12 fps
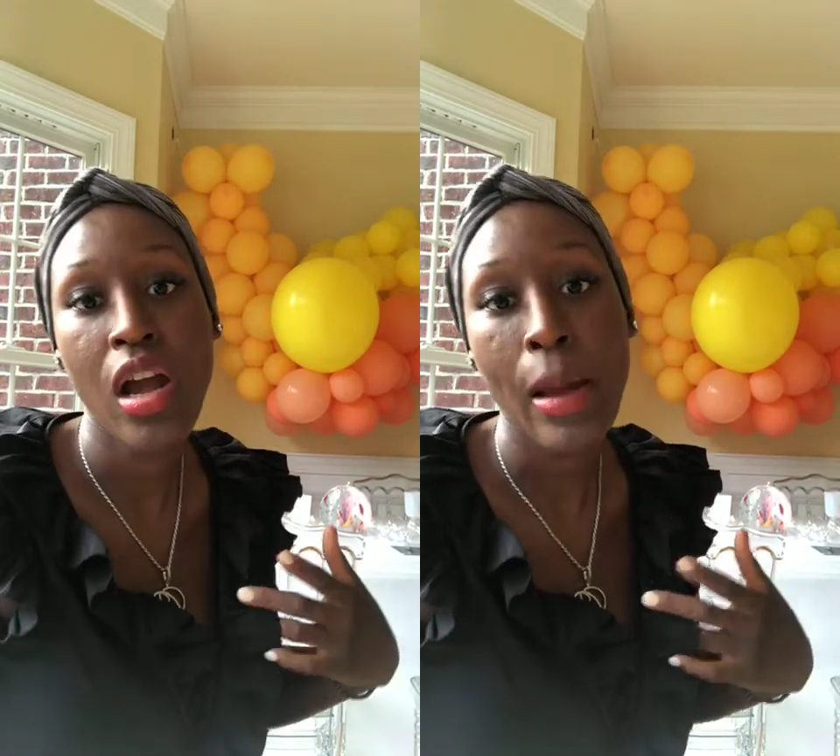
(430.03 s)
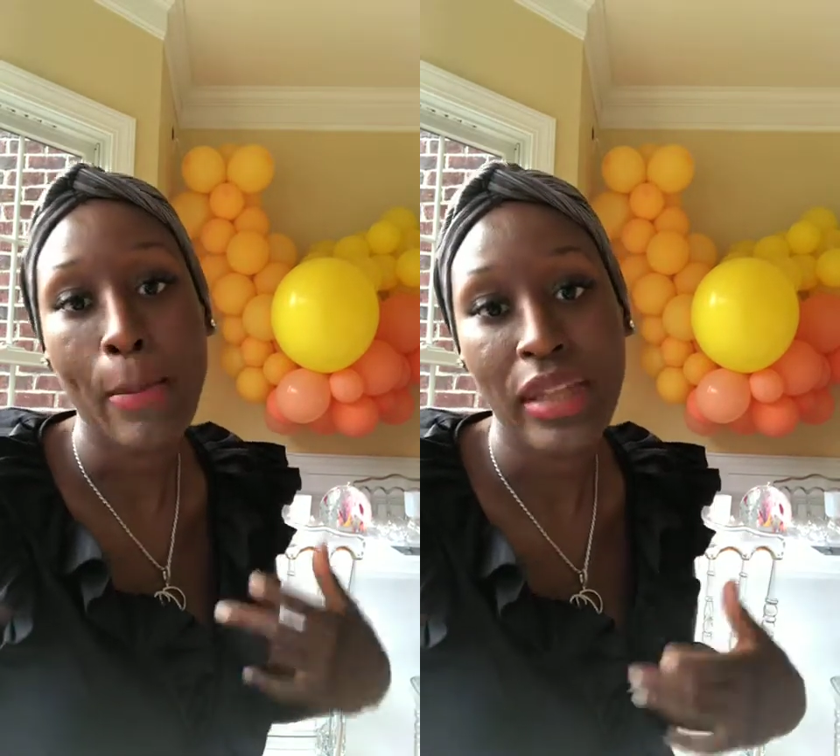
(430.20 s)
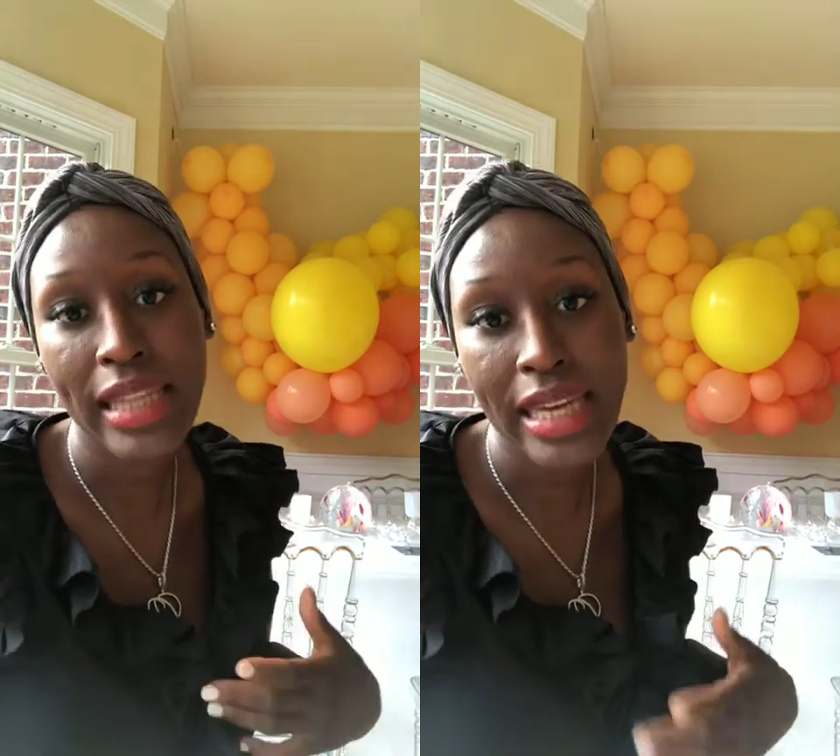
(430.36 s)

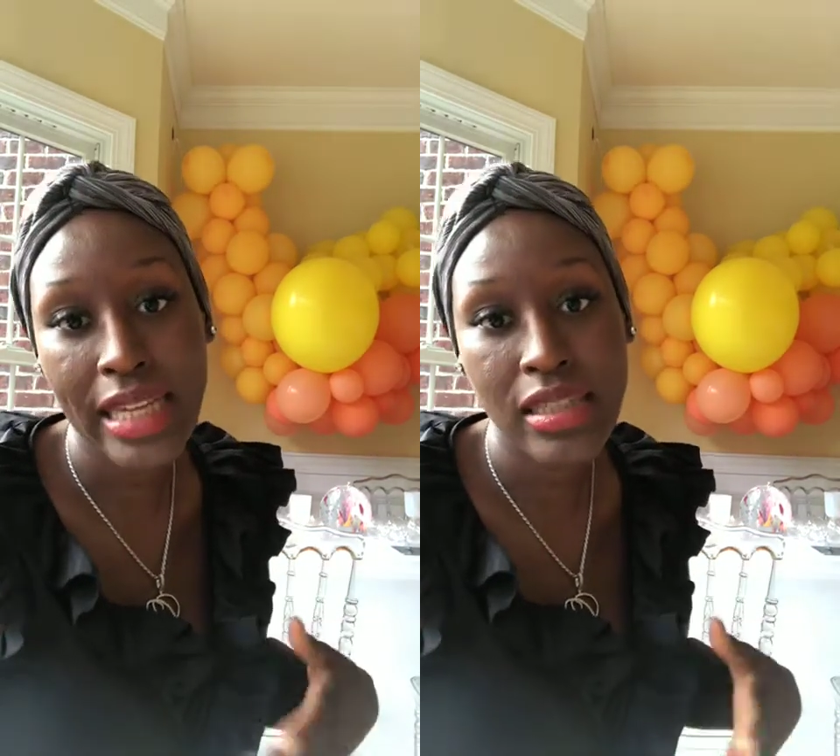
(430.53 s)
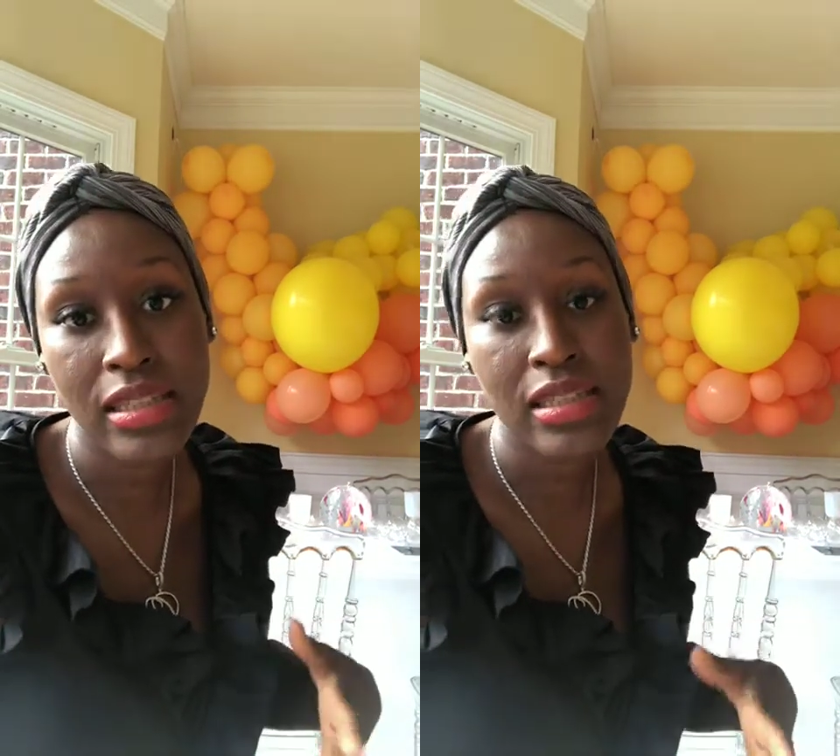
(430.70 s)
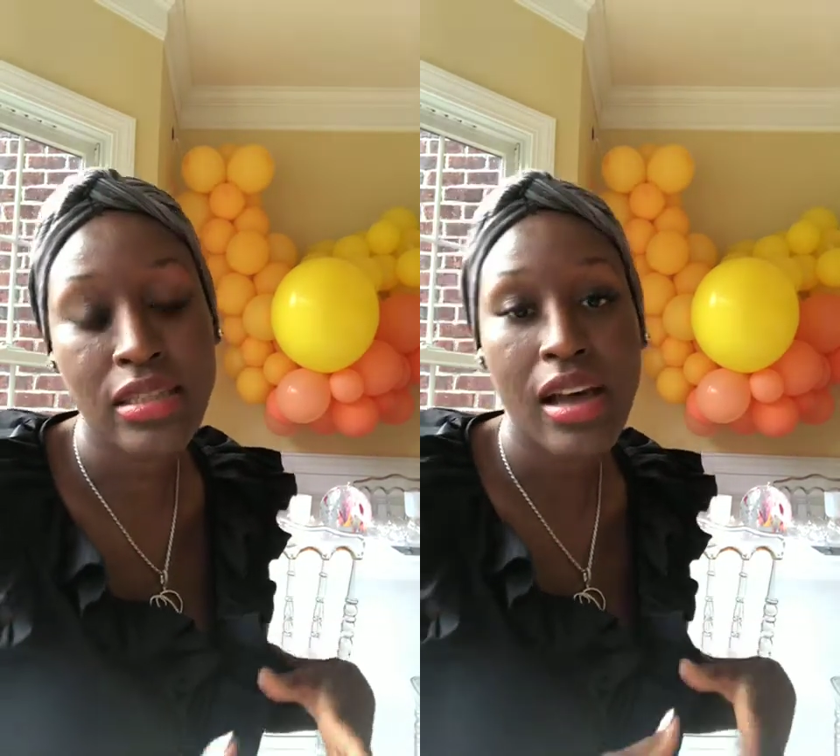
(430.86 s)

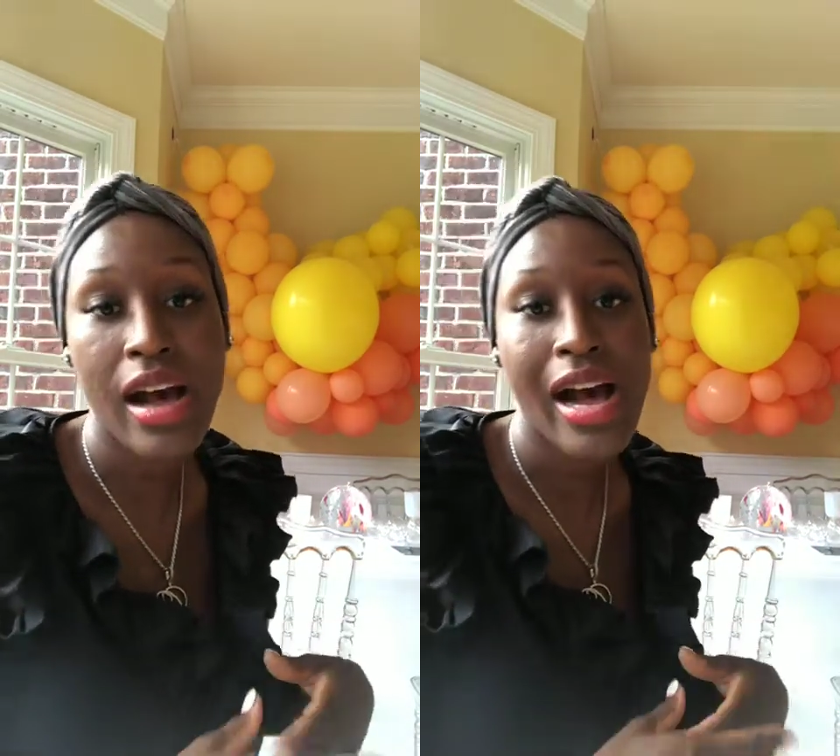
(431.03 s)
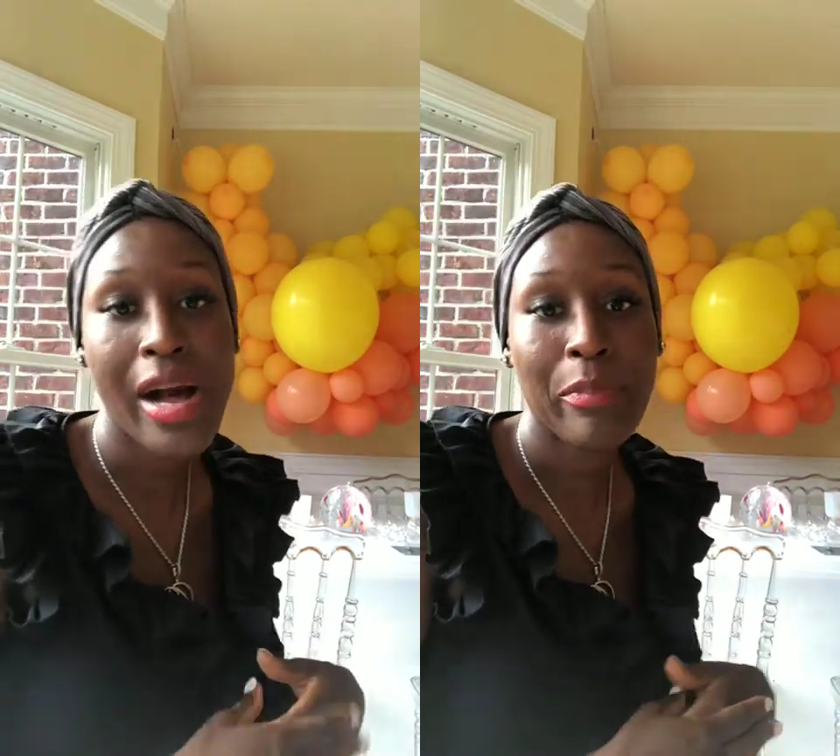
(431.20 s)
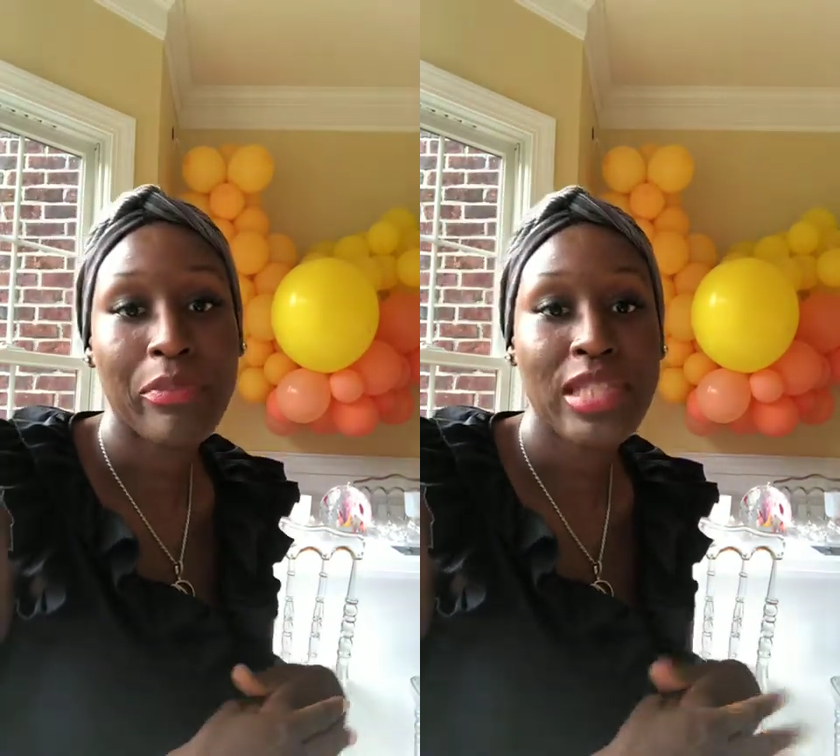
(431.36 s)
plates,
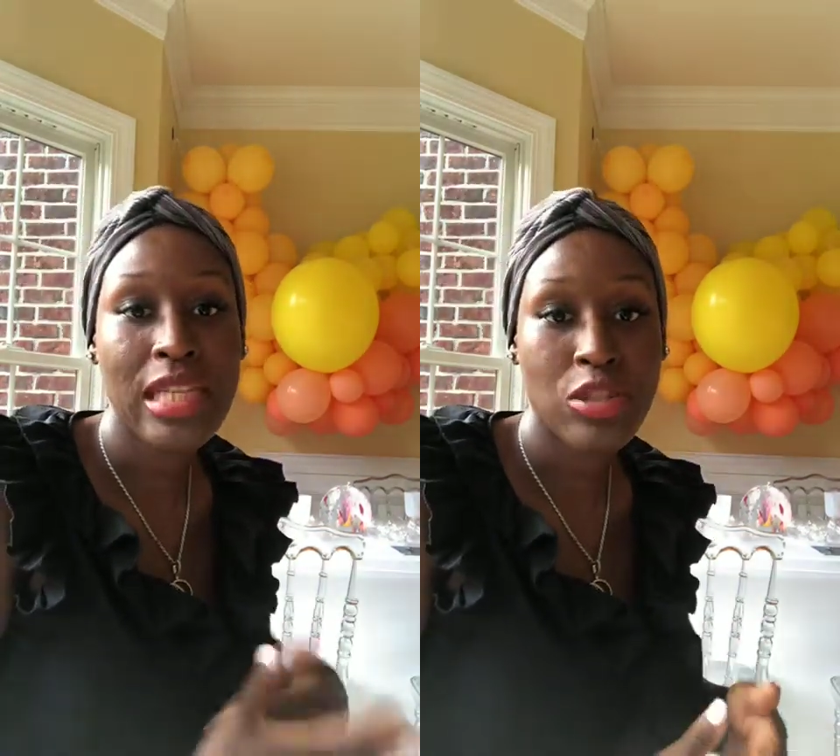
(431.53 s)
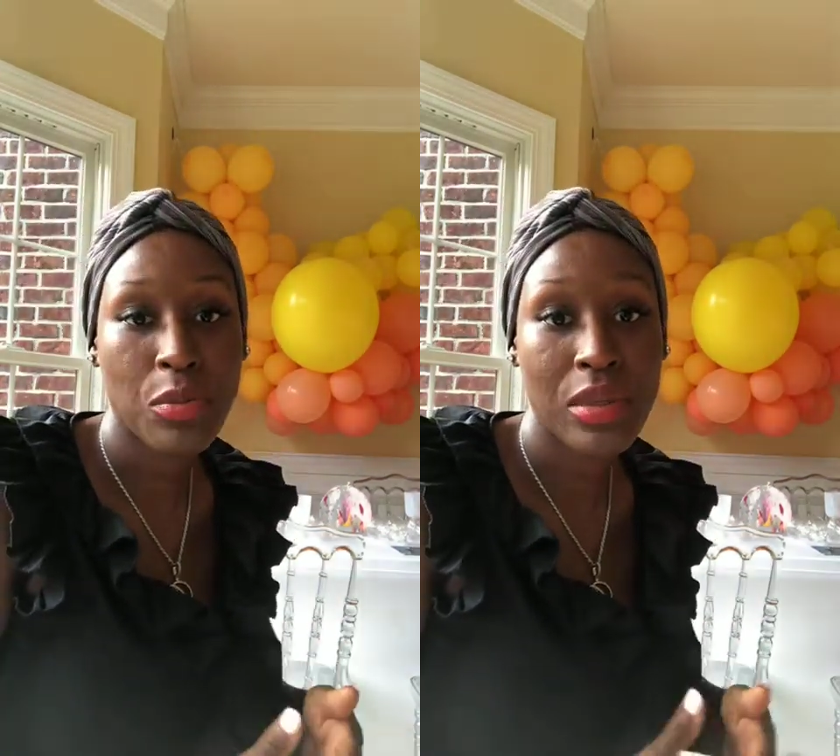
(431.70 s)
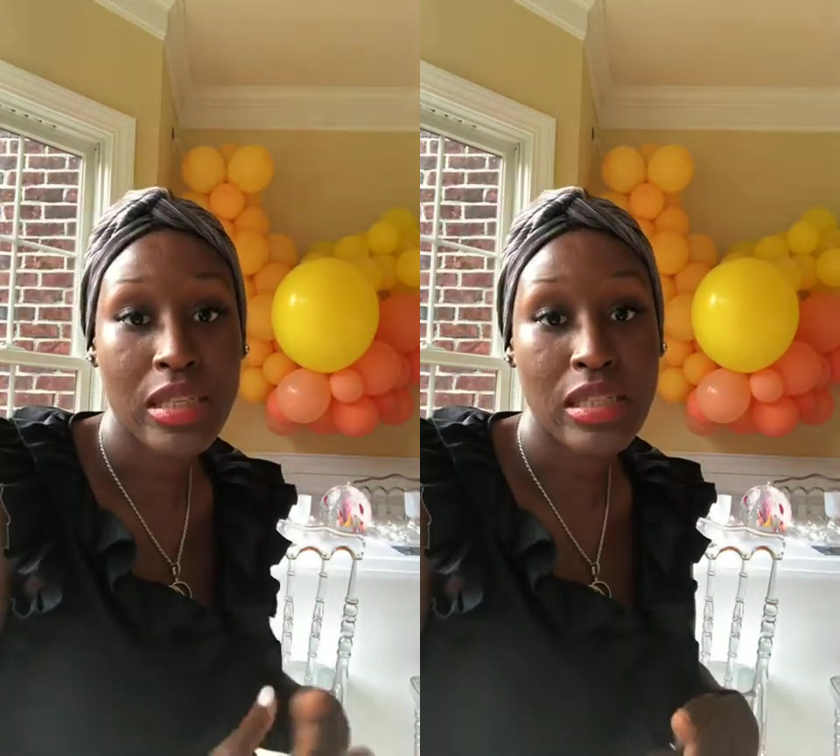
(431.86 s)

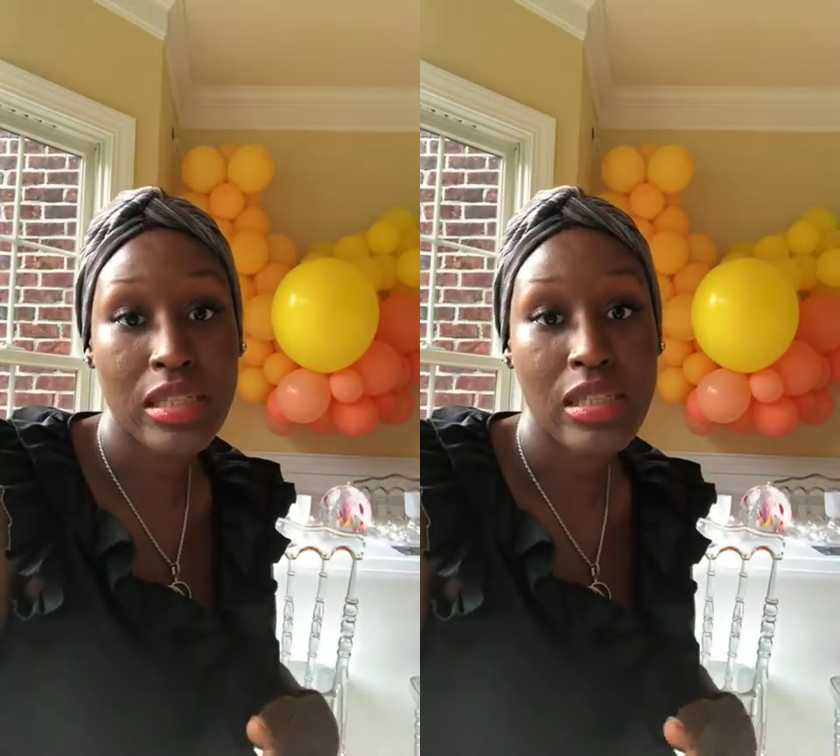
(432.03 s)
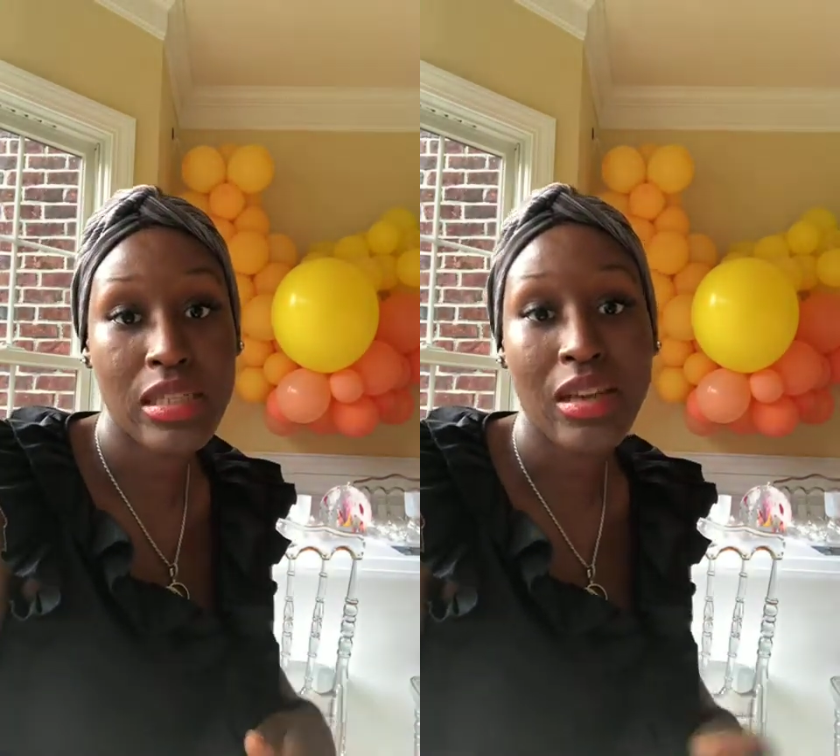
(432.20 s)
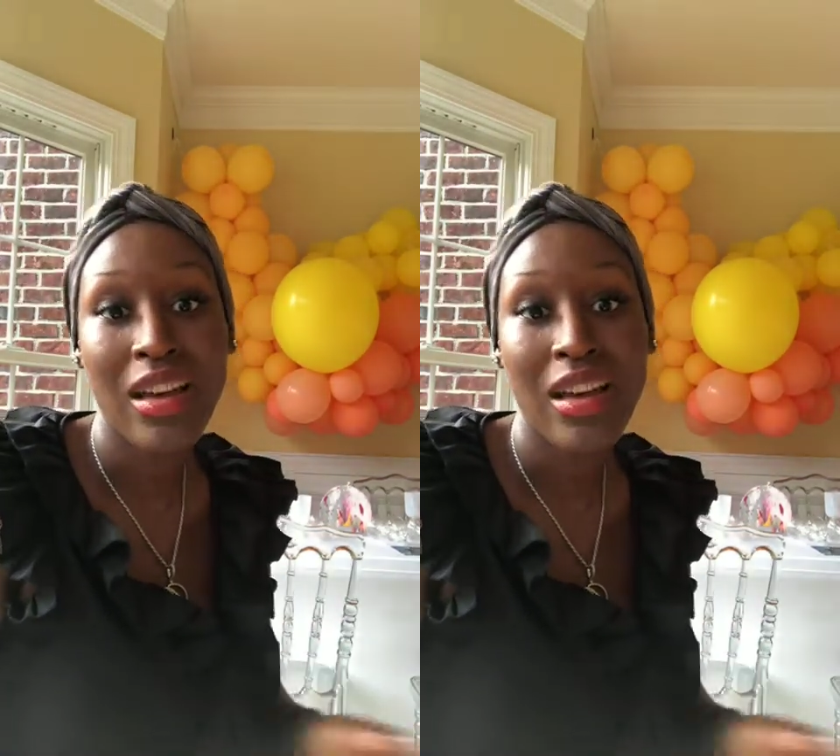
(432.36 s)
centerpieces